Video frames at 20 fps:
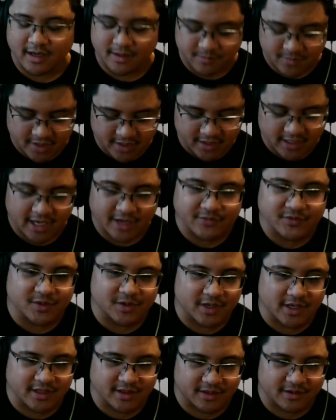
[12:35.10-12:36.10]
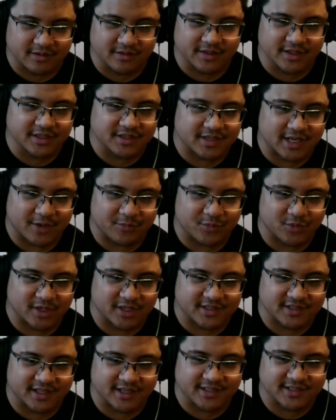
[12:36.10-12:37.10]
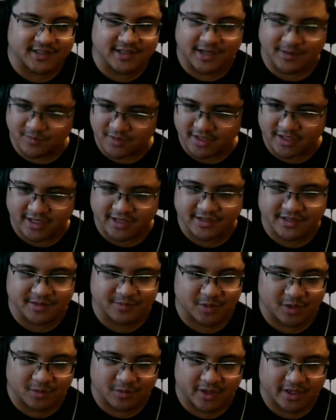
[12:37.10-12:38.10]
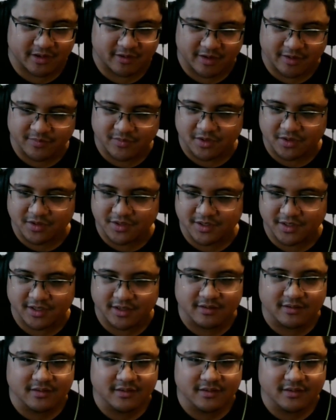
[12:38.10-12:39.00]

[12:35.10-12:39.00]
Alright, I might, after I learn this Japanese lesson, I'm gonna get some more water. I'm thirsty.